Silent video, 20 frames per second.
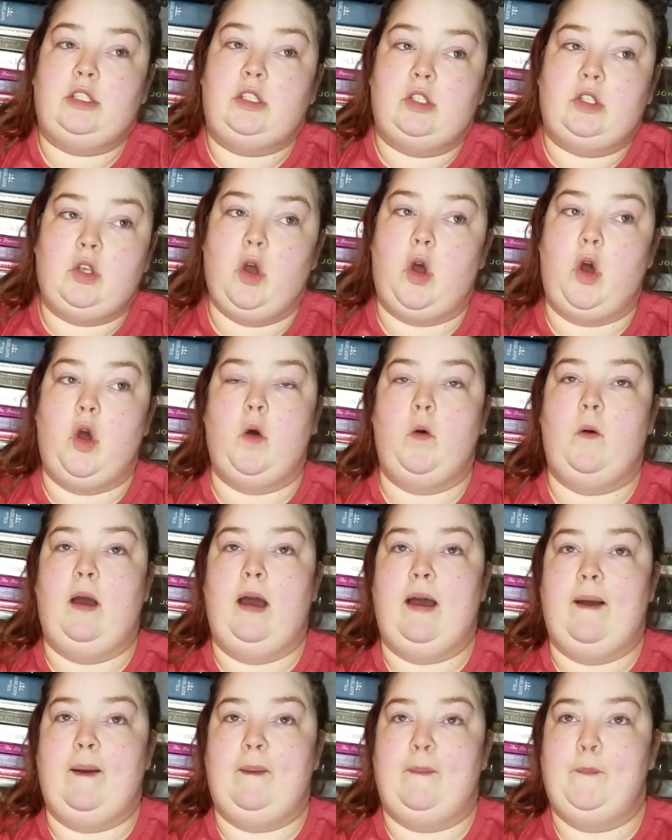
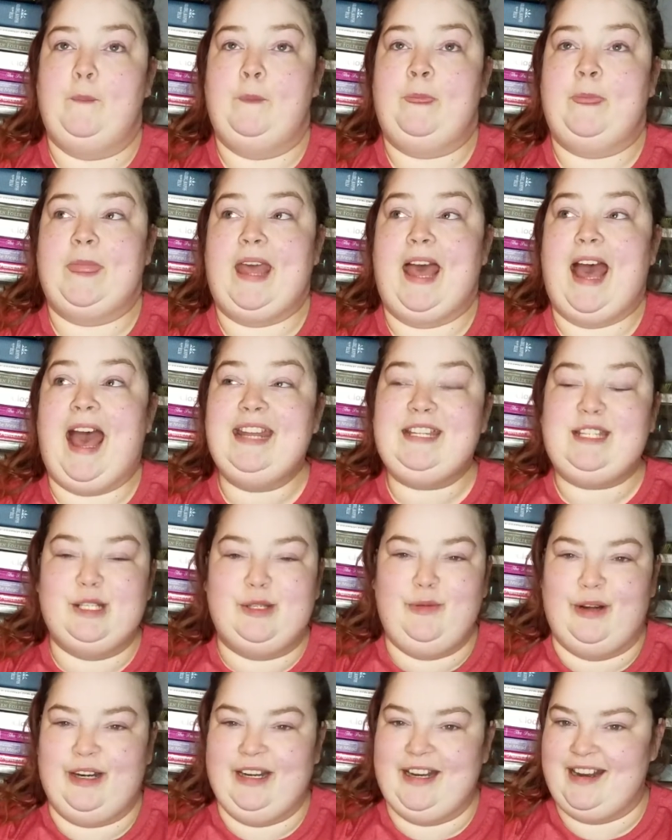So, um, I
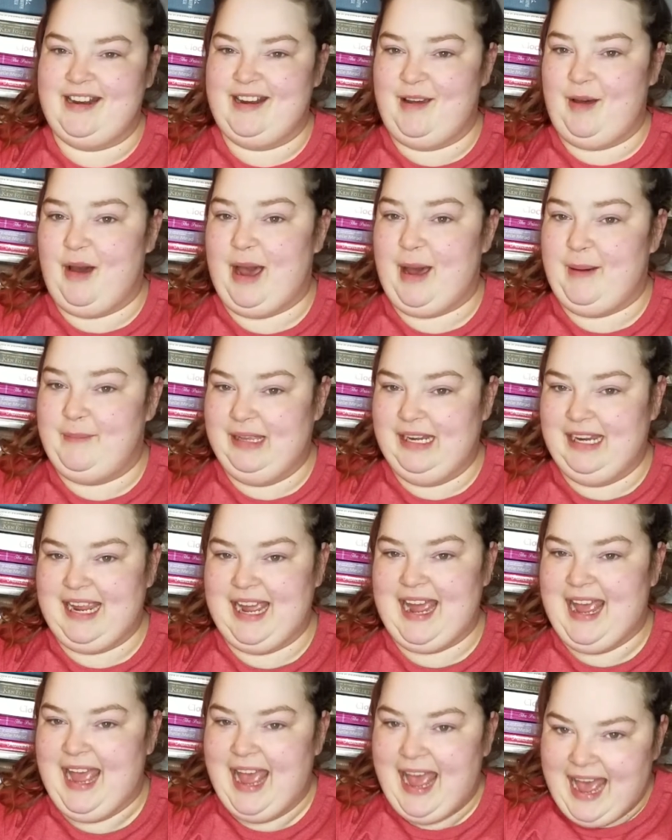just wanted to know how
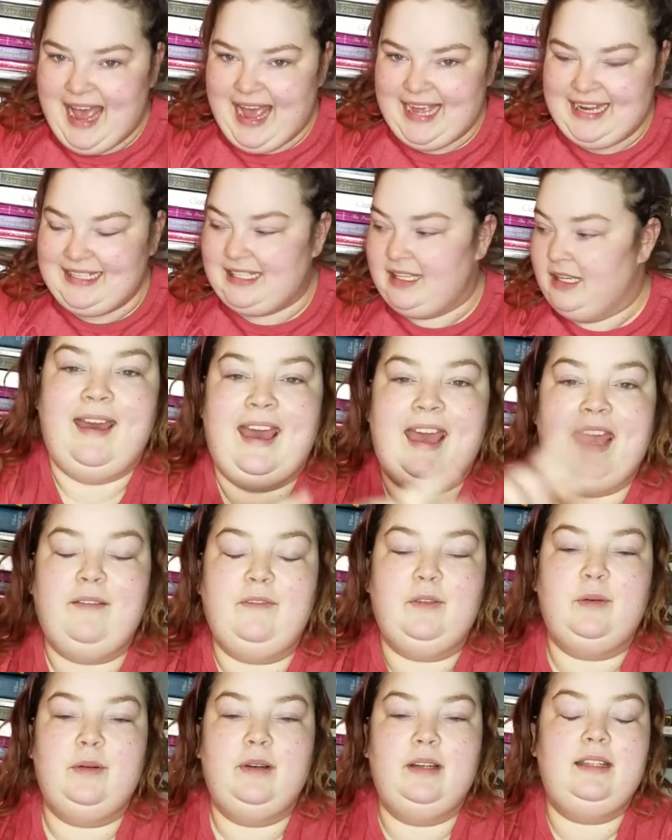many I had. Hey
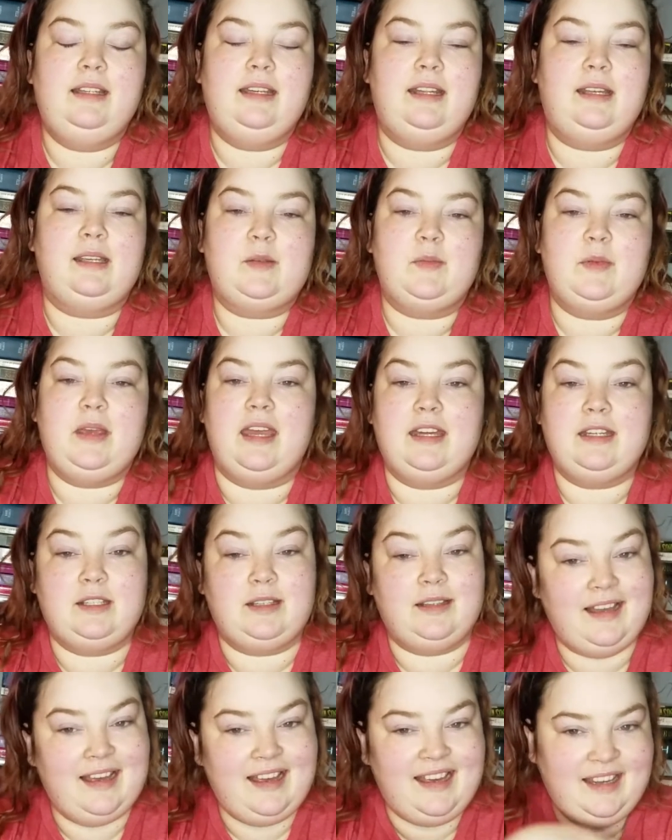everyone, it is me,
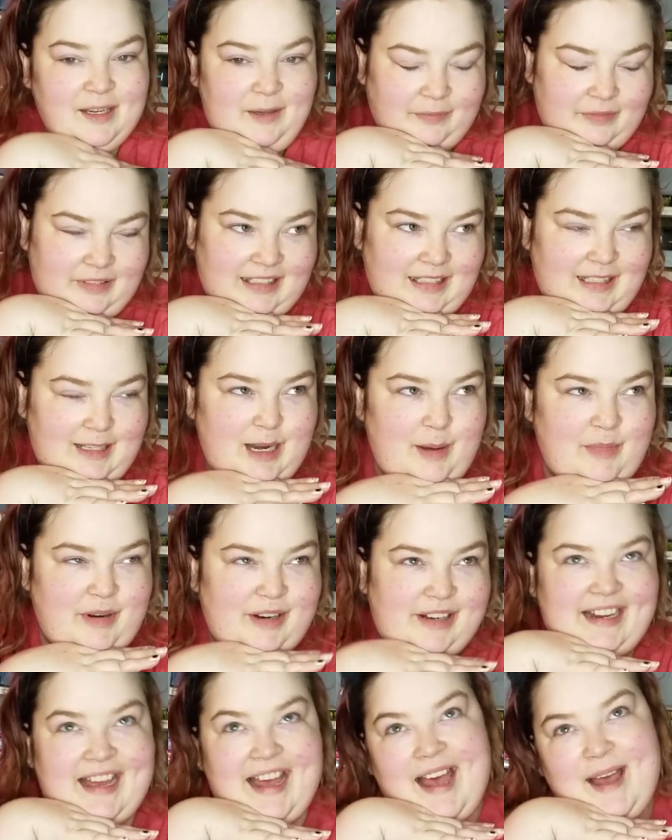Angela, your friendly neighborhood
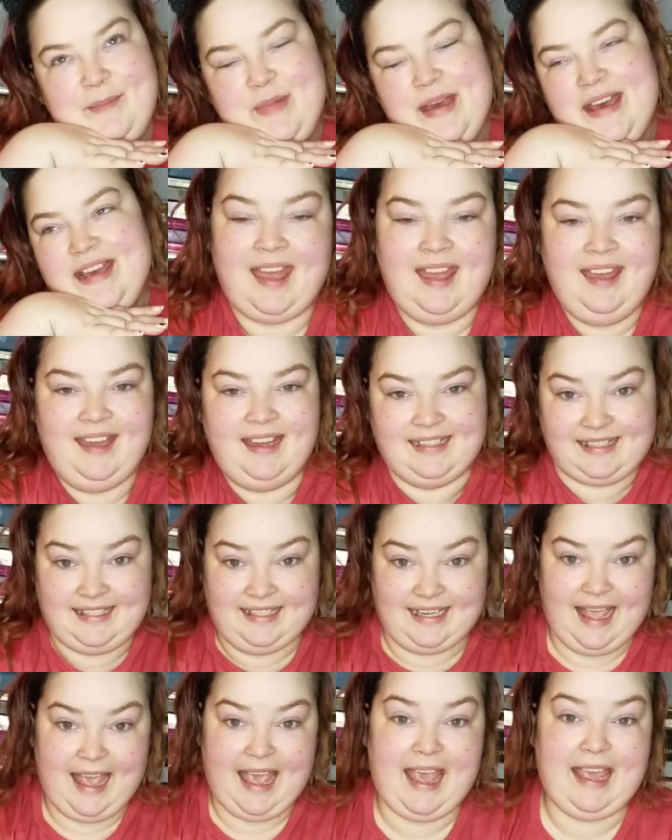hot mess. And
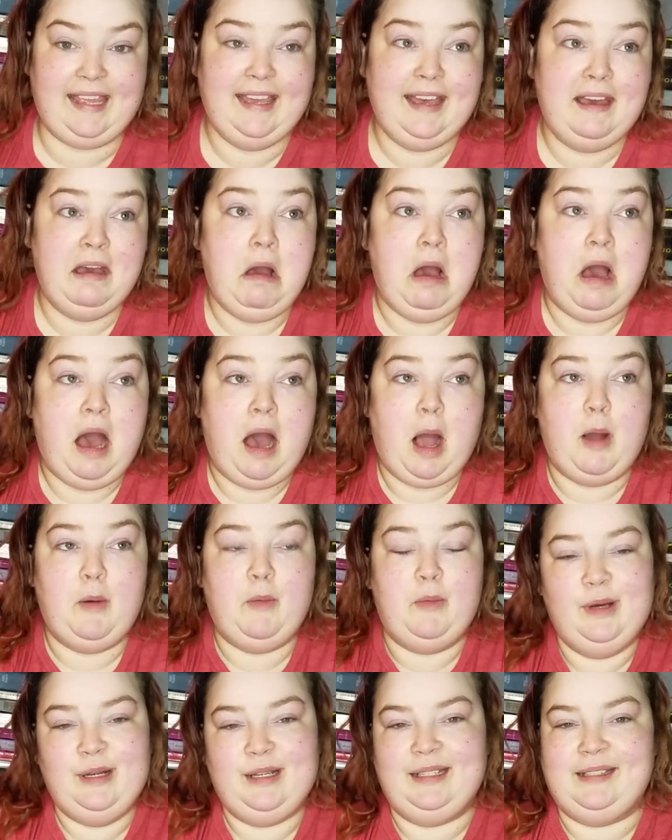today, I
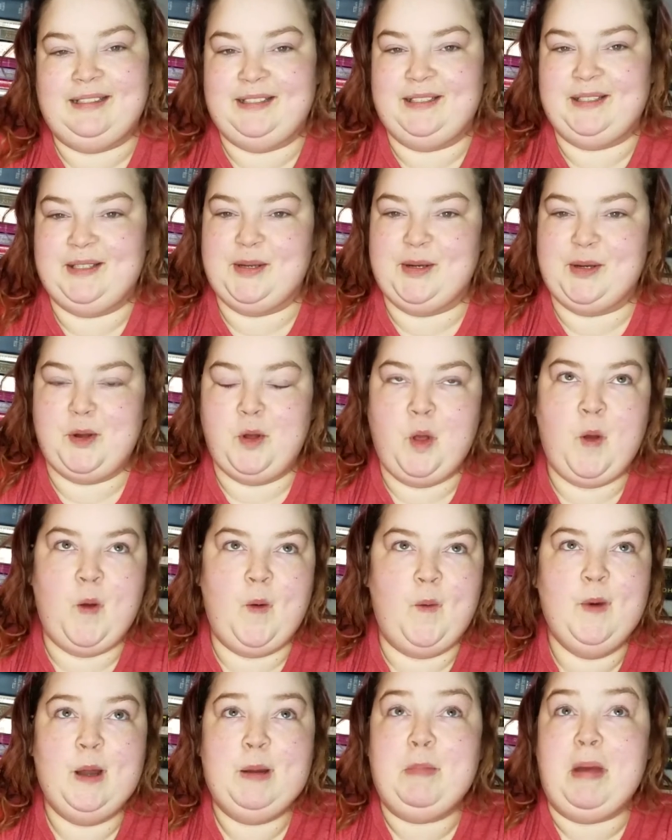wanted to do
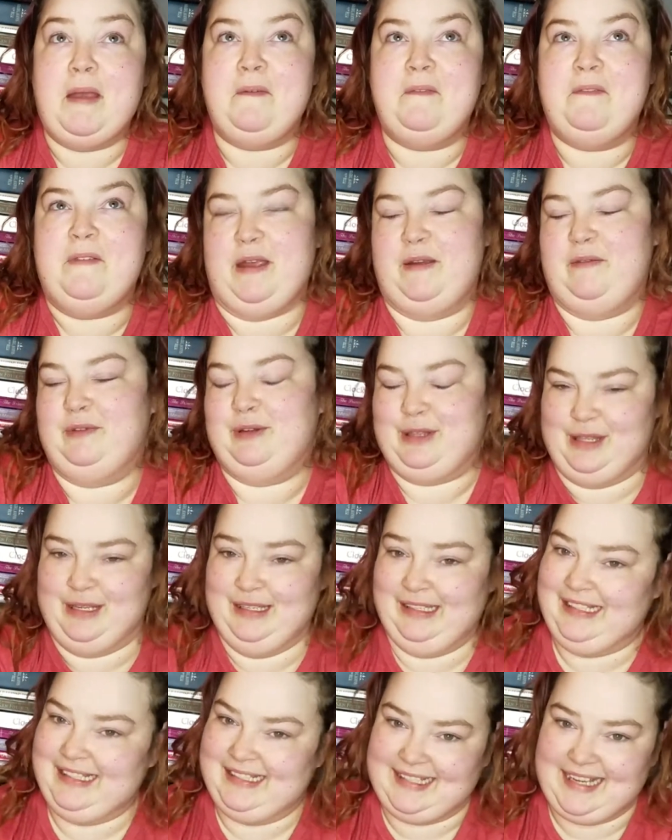one of my favorite
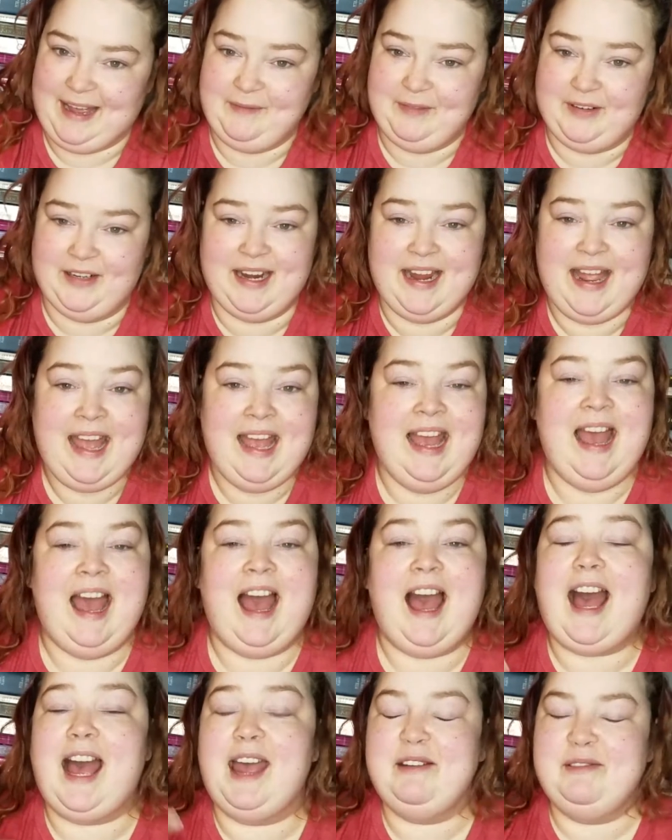things ever.
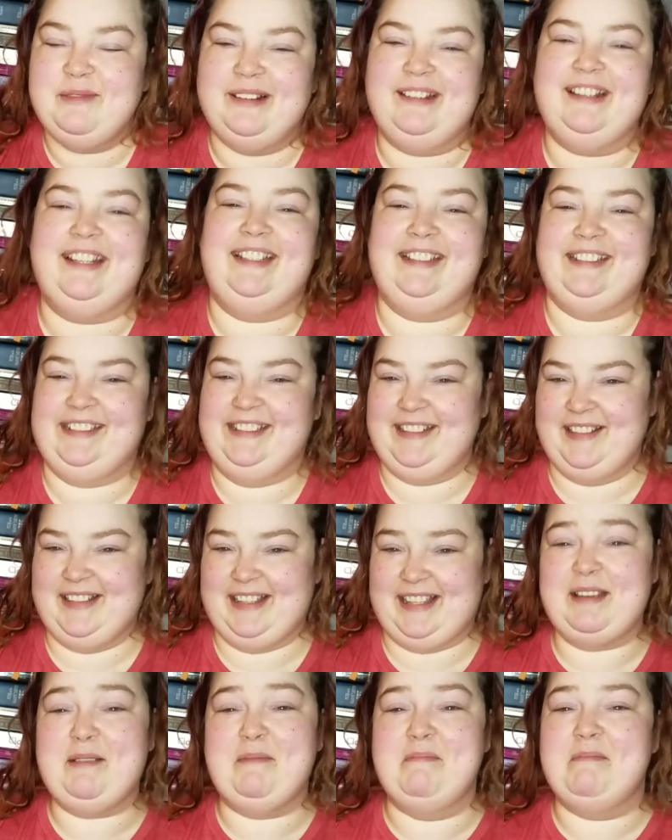I wanted to do
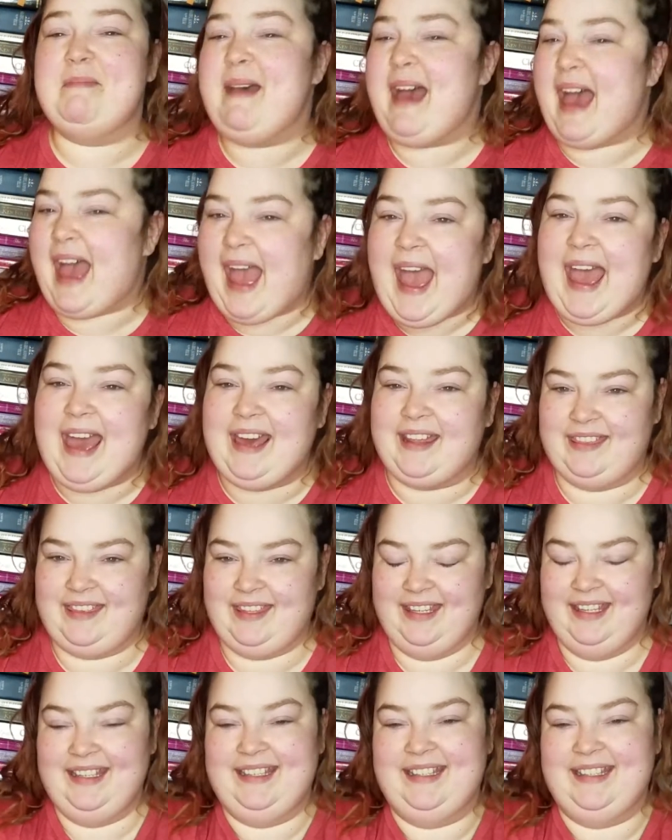some math.